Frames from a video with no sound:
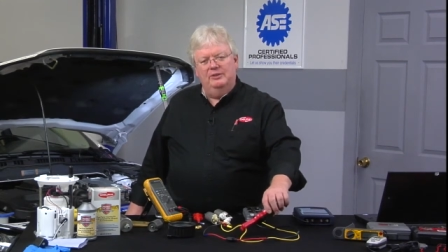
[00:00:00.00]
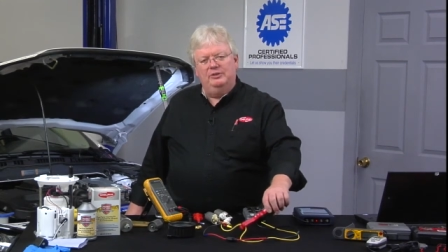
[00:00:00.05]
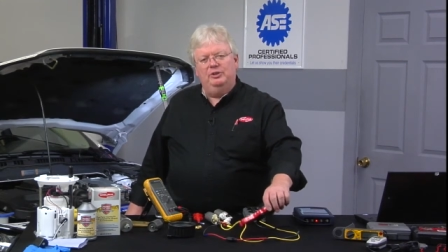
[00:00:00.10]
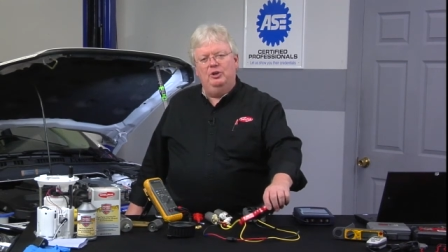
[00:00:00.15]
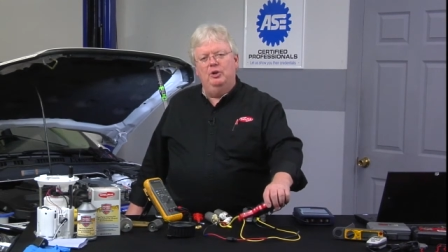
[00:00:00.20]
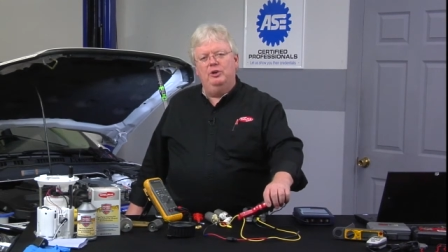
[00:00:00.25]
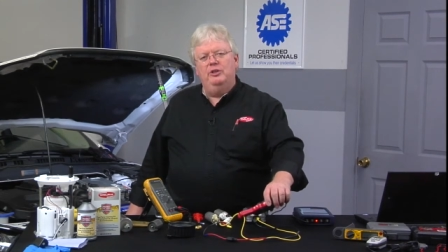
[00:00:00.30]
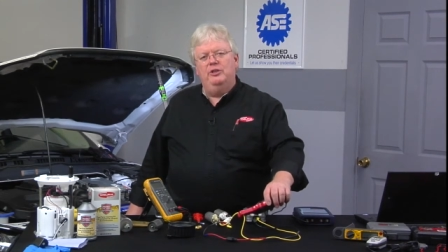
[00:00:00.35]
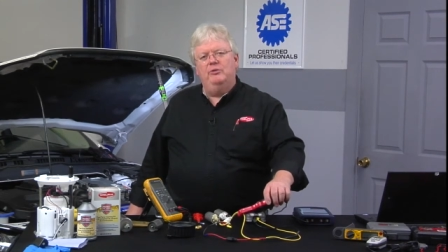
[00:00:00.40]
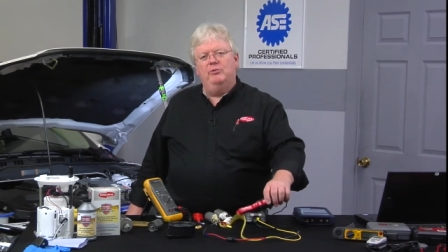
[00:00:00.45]
Let's
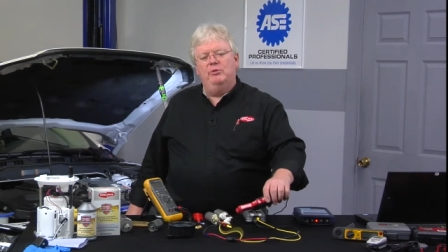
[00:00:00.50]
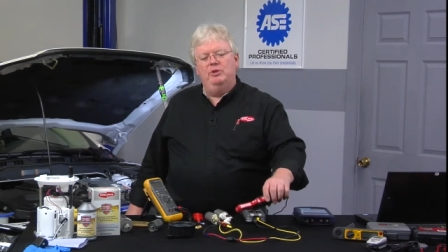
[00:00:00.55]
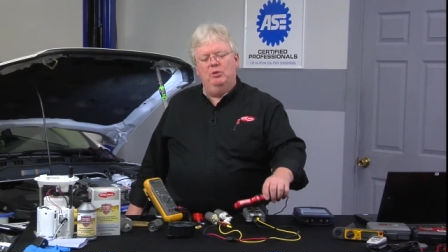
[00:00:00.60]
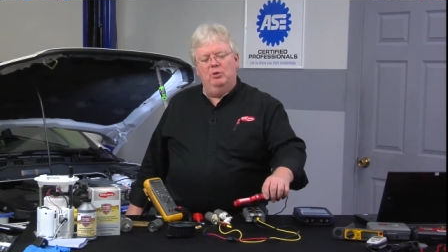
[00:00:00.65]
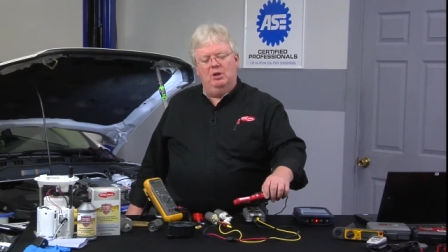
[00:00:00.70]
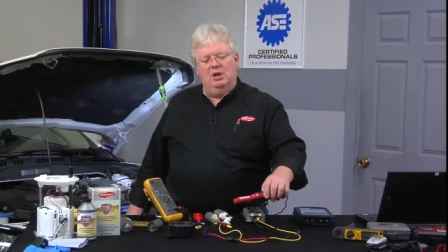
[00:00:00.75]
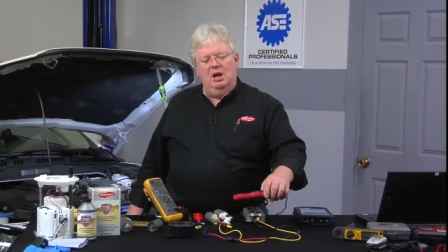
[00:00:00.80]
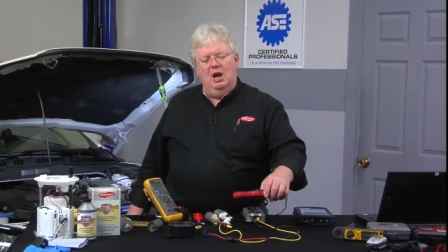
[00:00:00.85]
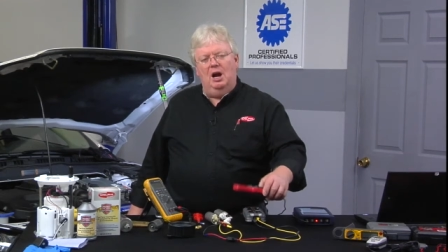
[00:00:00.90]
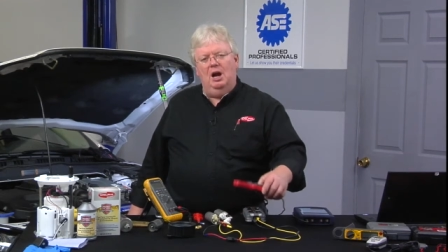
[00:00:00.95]
go to the
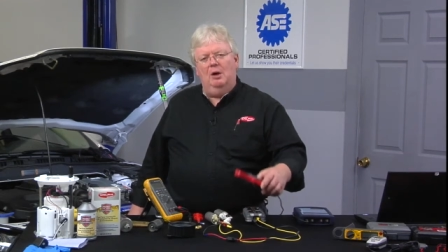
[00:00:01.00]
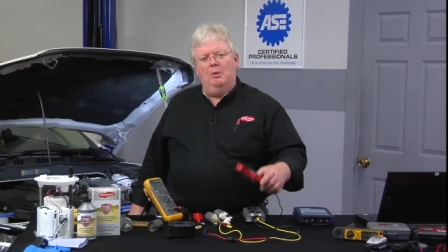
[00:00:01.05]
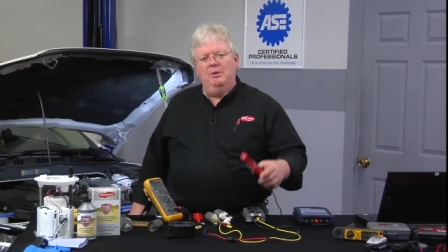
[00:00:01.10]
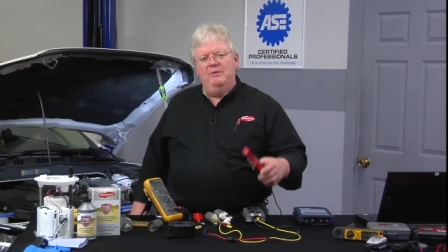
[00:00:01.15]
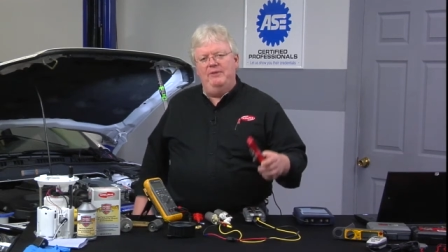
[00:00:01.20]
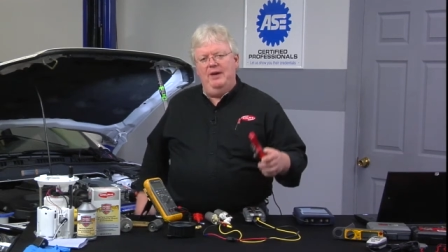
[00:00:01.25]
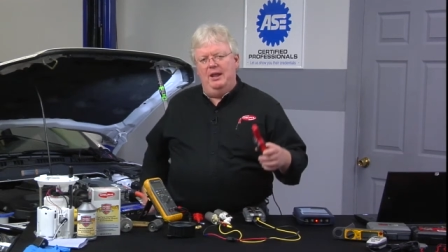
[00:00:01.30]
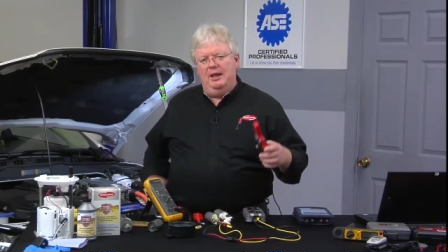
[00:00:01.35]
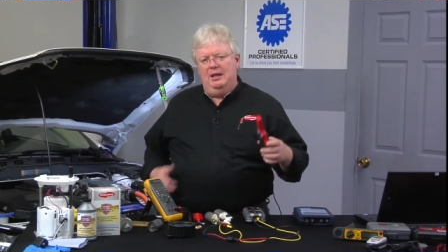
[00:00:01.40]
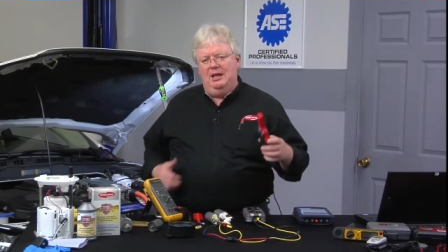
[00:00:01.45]
real car.
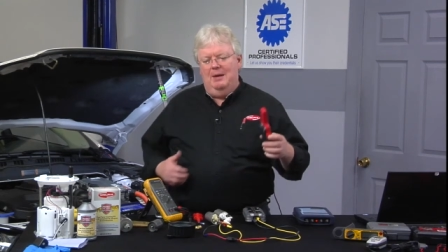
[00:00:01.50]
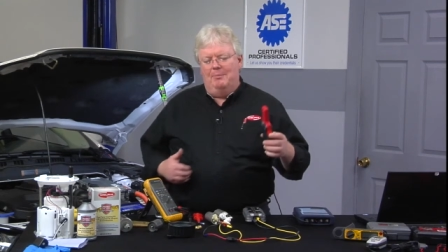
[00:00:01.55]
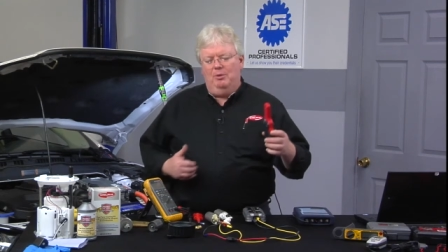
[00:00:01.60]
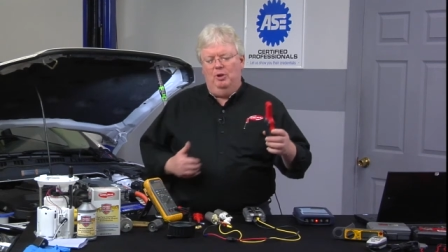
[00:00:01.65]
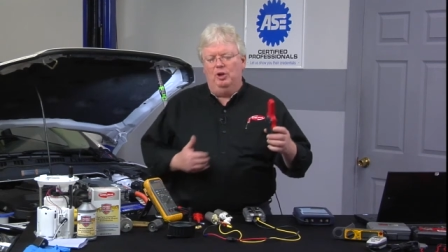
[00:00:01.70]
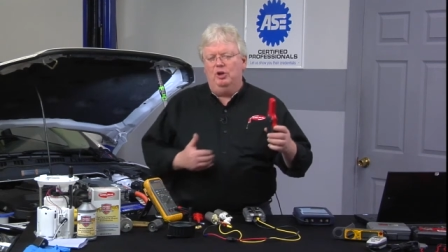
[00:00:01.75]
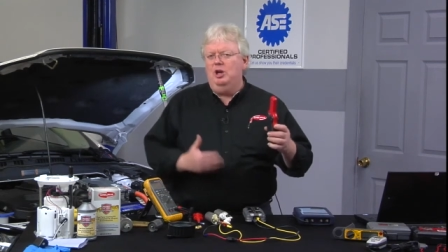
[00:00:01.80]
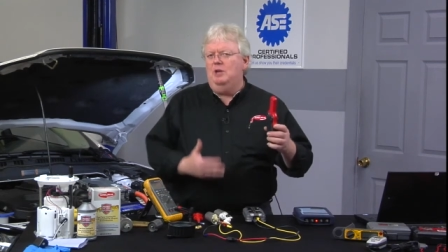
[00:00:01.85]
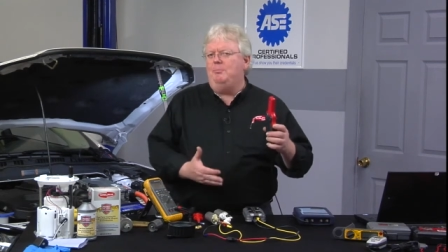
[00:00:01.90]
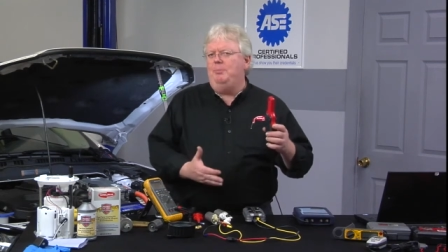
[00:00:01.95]
We've had a couple
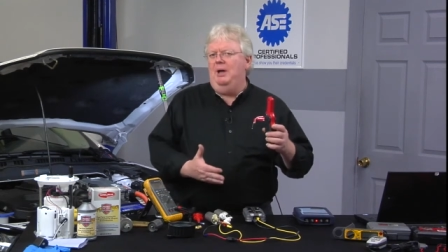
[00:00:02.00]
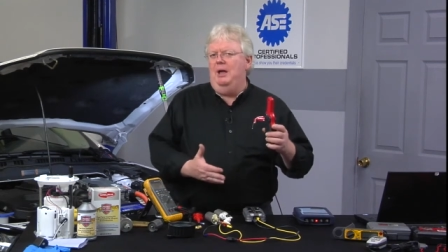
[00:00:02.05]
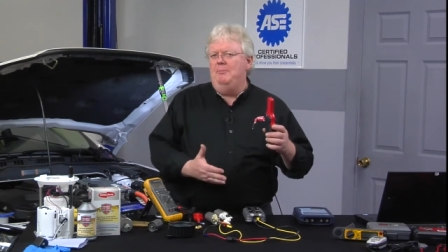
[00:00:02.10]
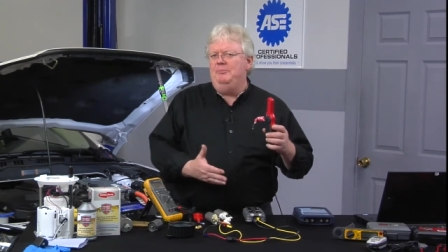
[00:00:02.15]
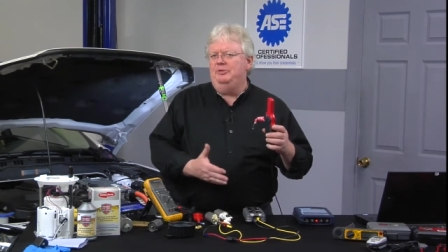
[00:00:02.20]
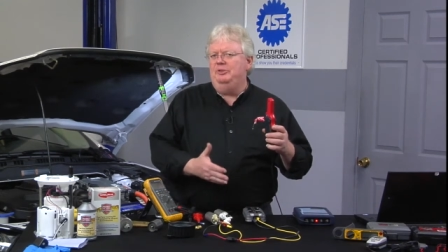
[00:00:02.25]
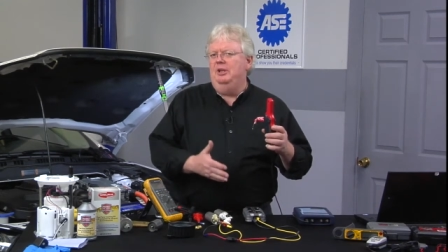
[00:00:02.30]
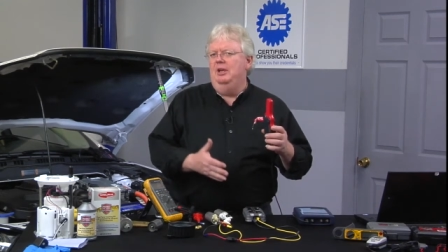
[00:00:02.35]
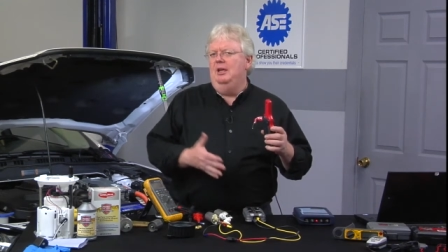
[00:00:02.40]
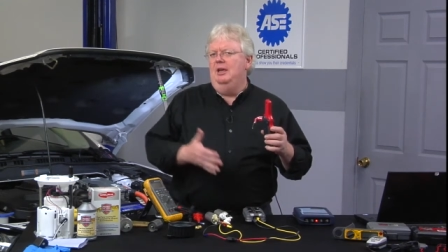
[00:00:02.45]
of good
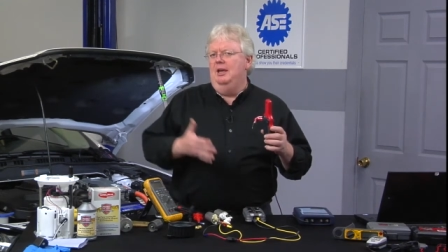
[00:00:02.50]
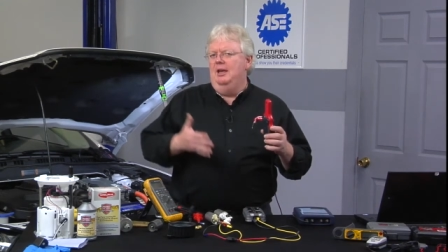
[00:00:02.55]
pumps